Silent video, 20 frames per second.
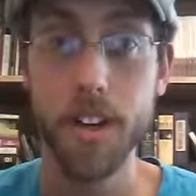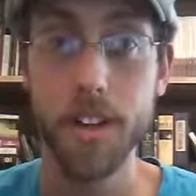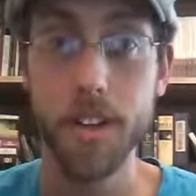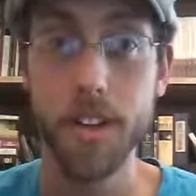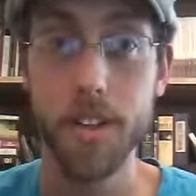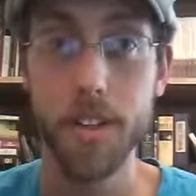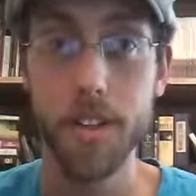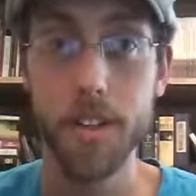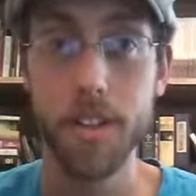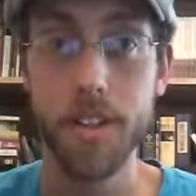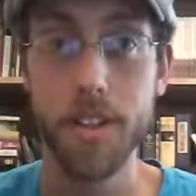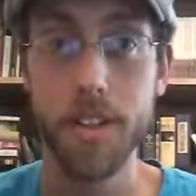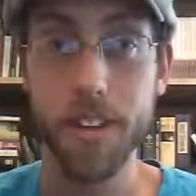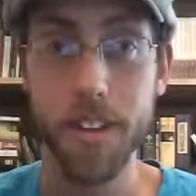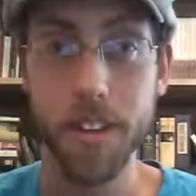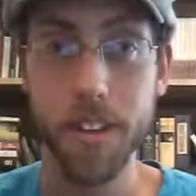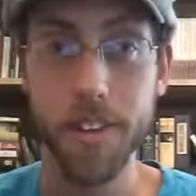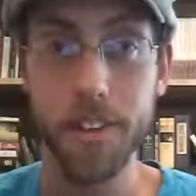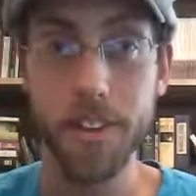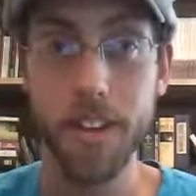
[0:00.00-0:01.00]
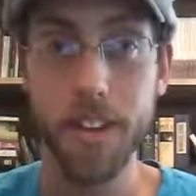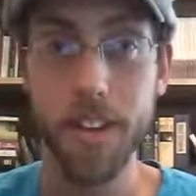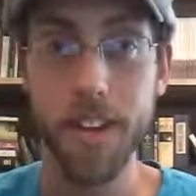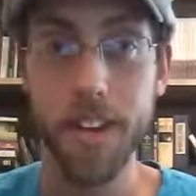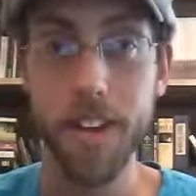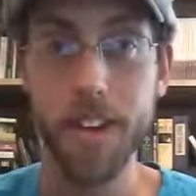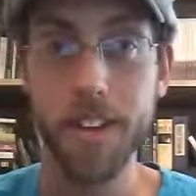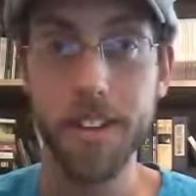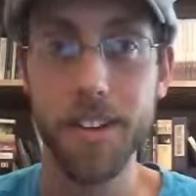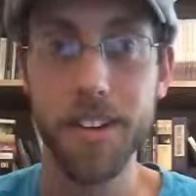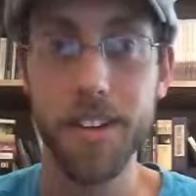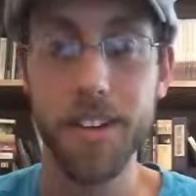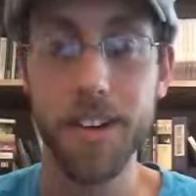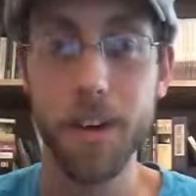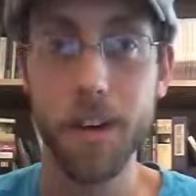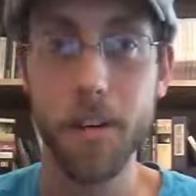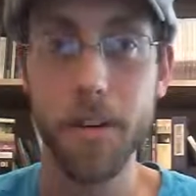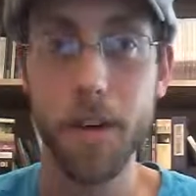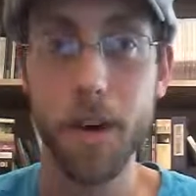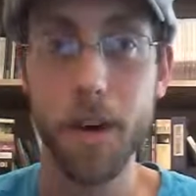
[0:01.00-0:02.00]
this is and
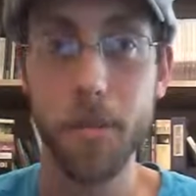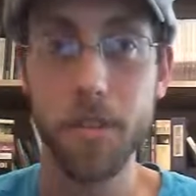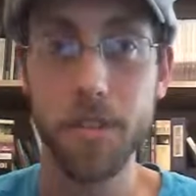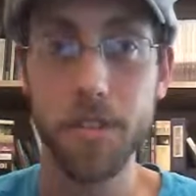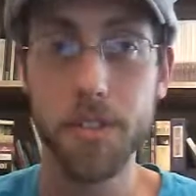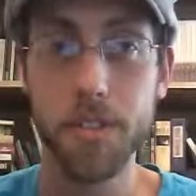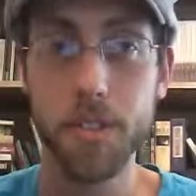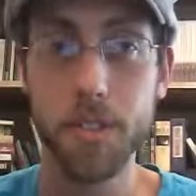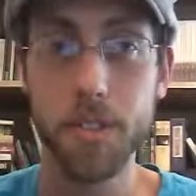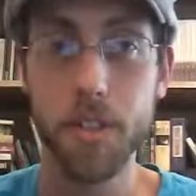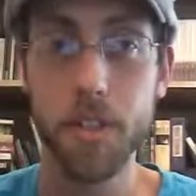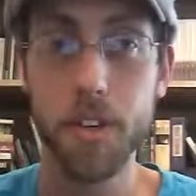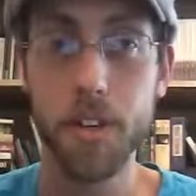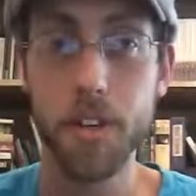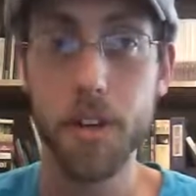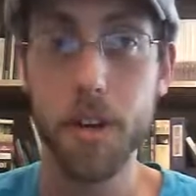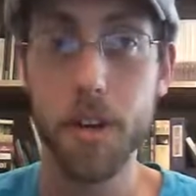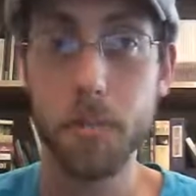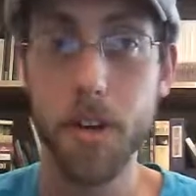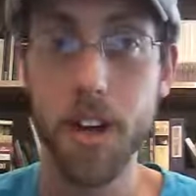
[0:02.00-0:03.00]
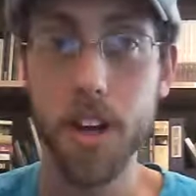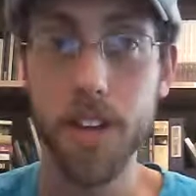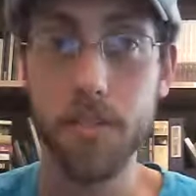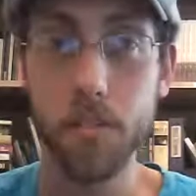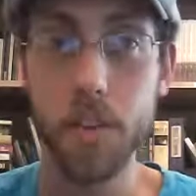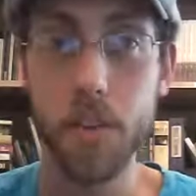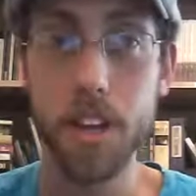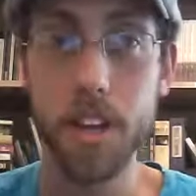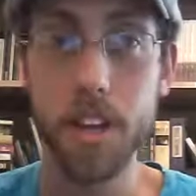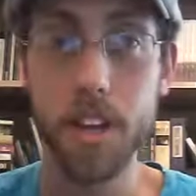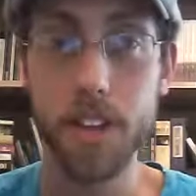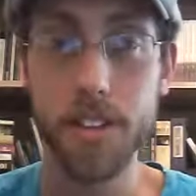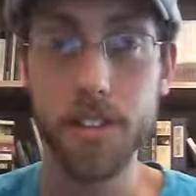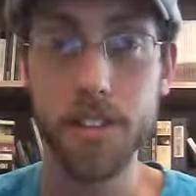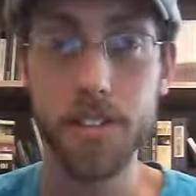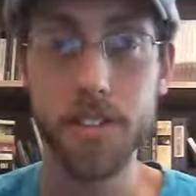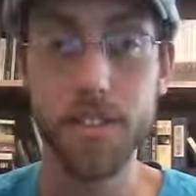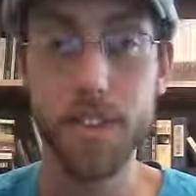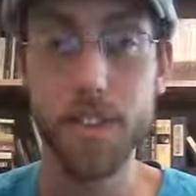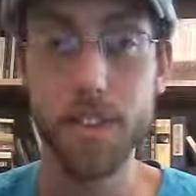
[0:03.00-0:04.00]
how much of a cheater I'm kind of being in
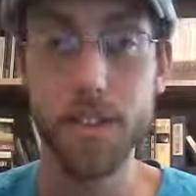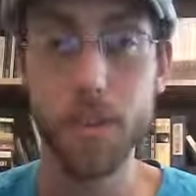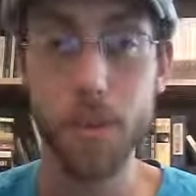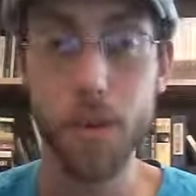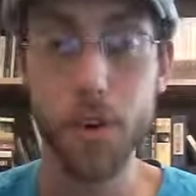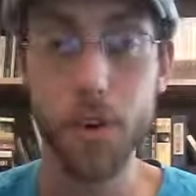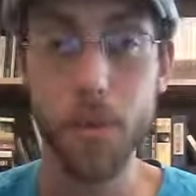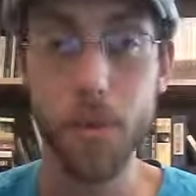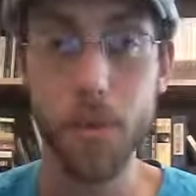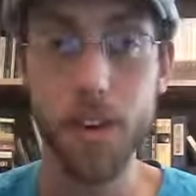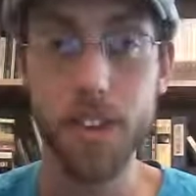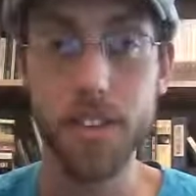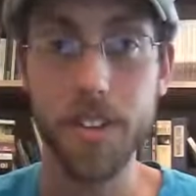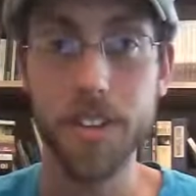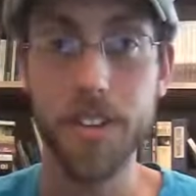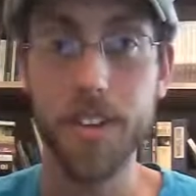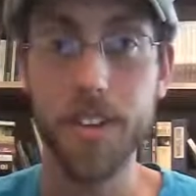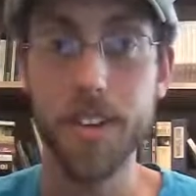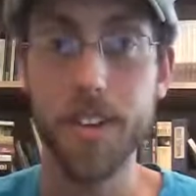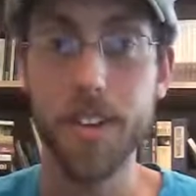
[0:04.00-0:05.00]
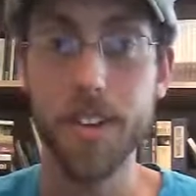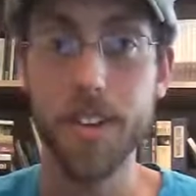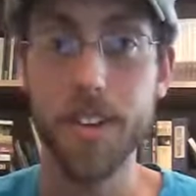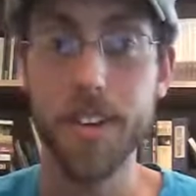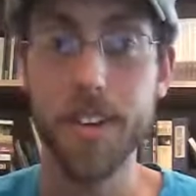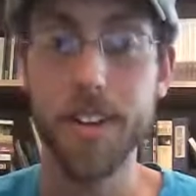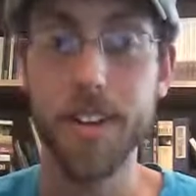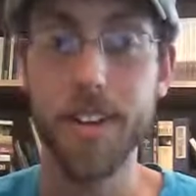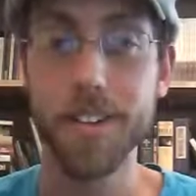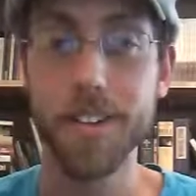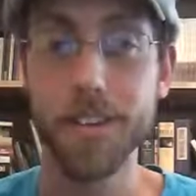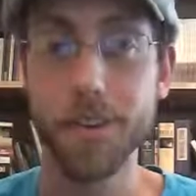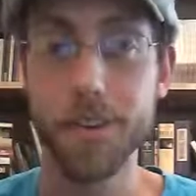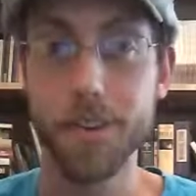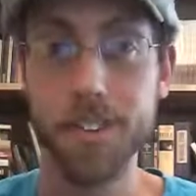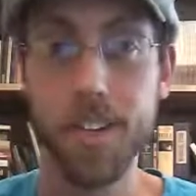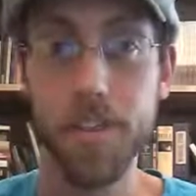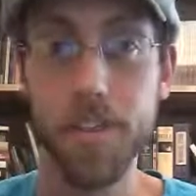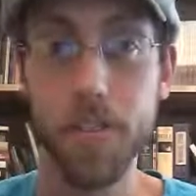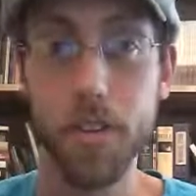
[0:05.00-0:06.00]
certain ways, so
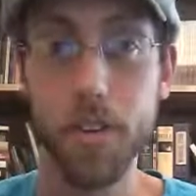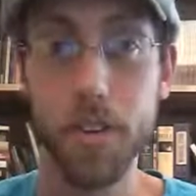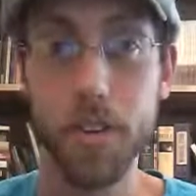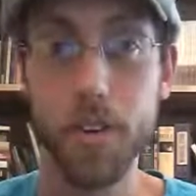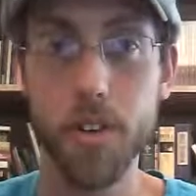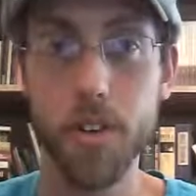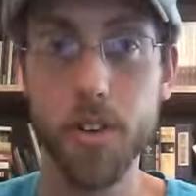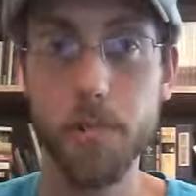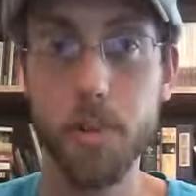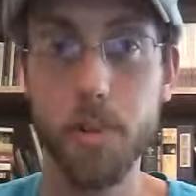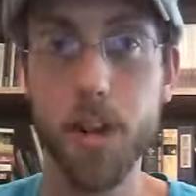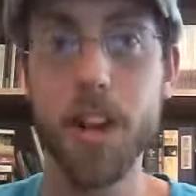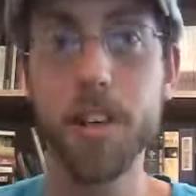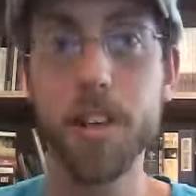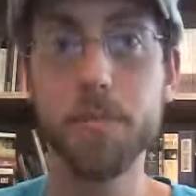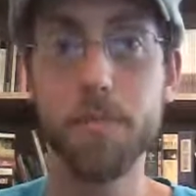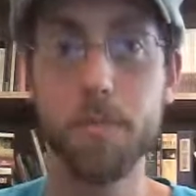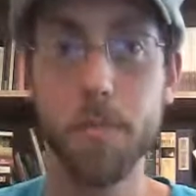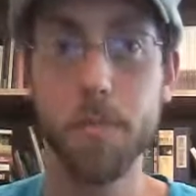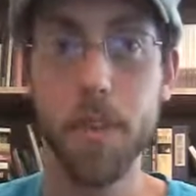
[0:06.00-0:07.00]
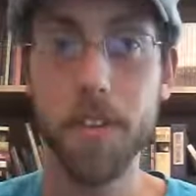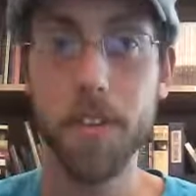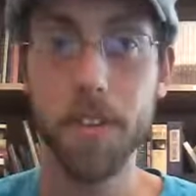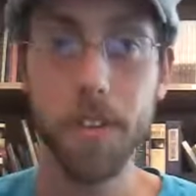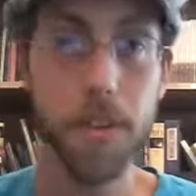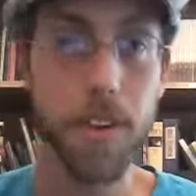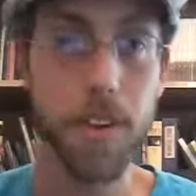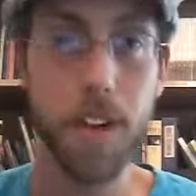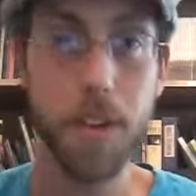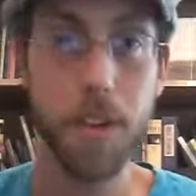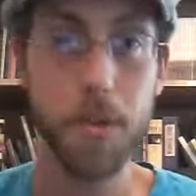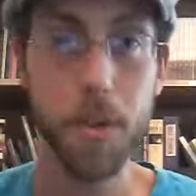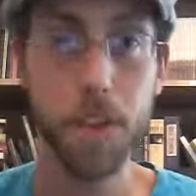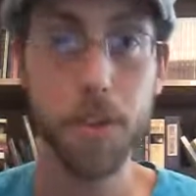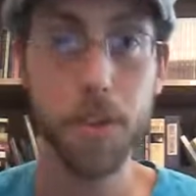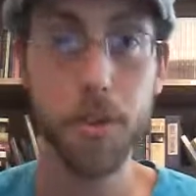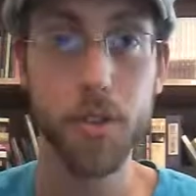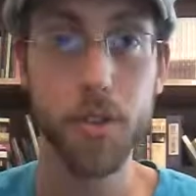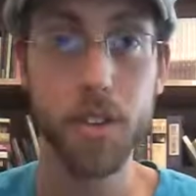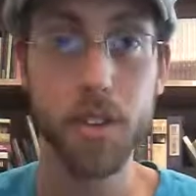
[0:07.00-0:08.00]
it's not for you. But if you don't know how to play
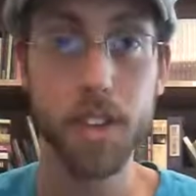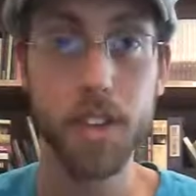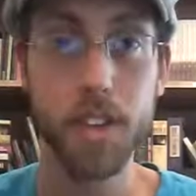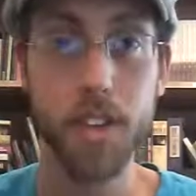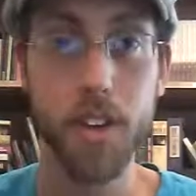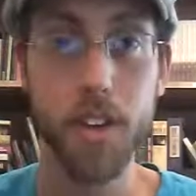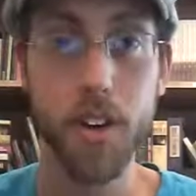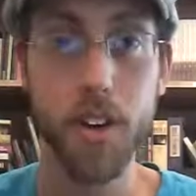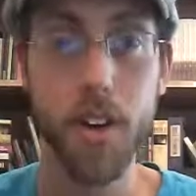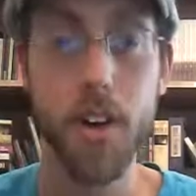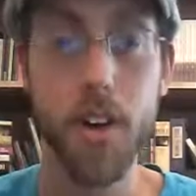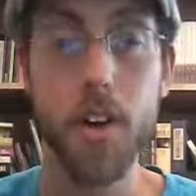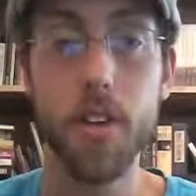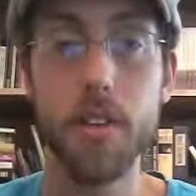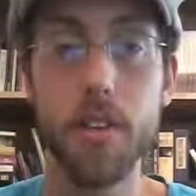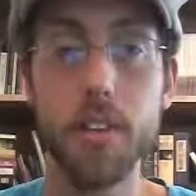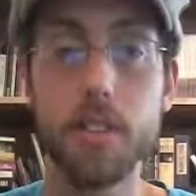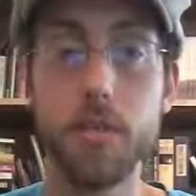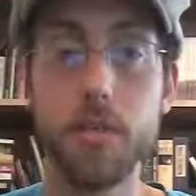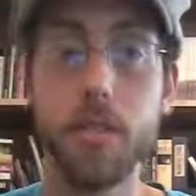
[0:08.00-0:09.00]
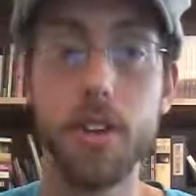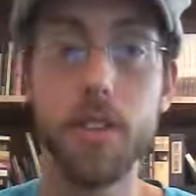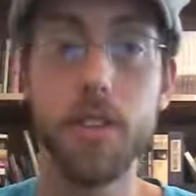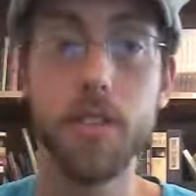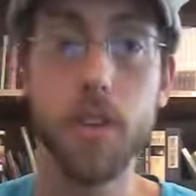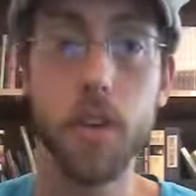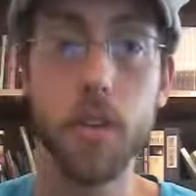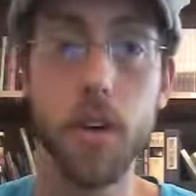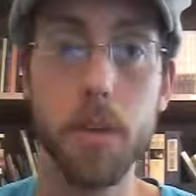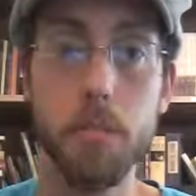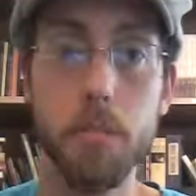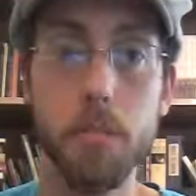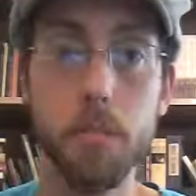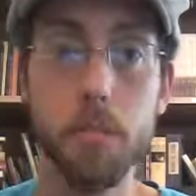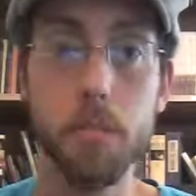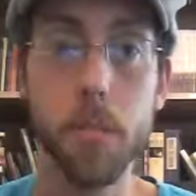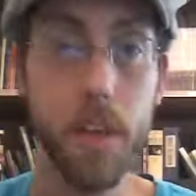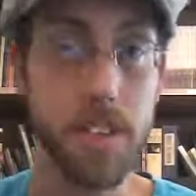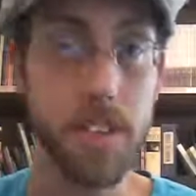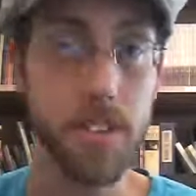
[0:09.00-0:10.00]
acoustic guitar at all, this will give you a
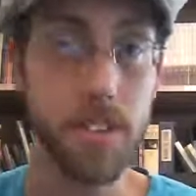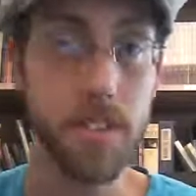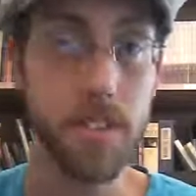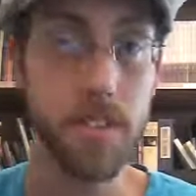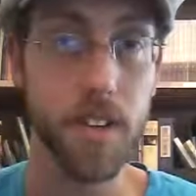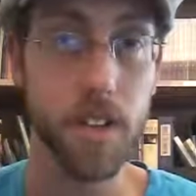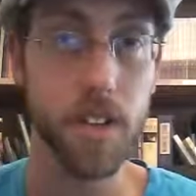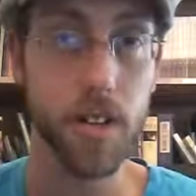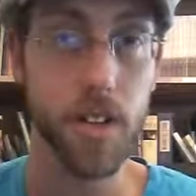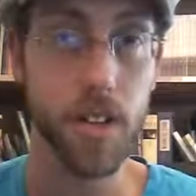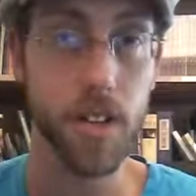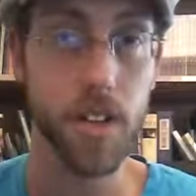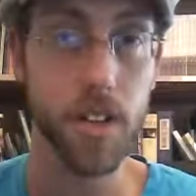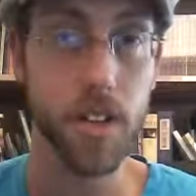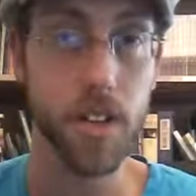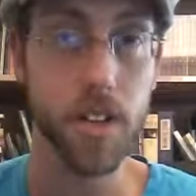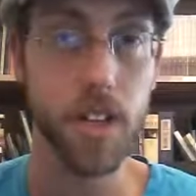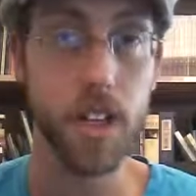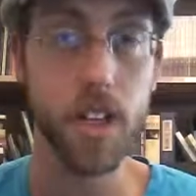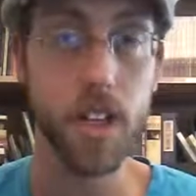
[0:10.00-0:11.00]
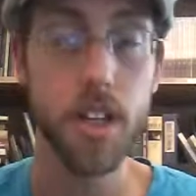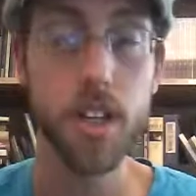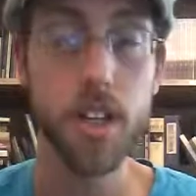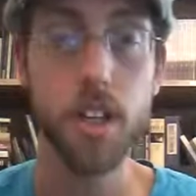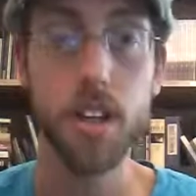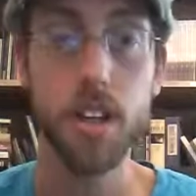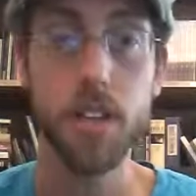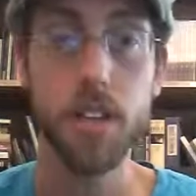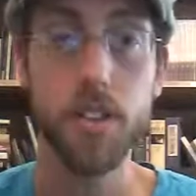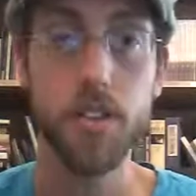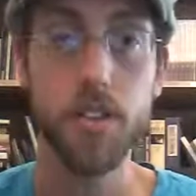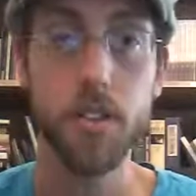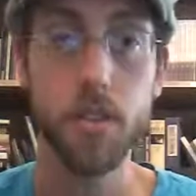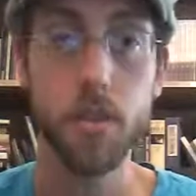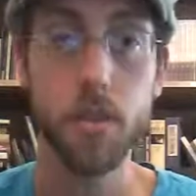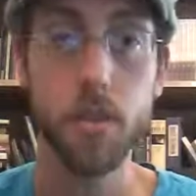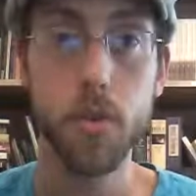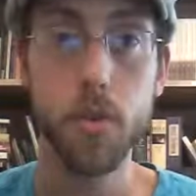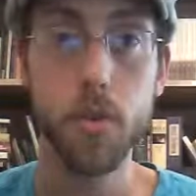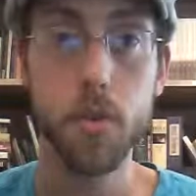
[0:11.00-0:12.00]
basic foundation
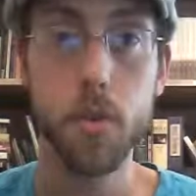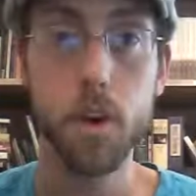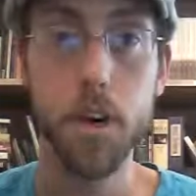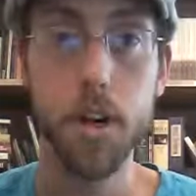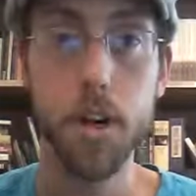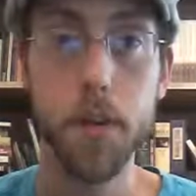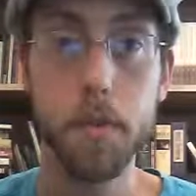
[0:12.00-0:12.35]
to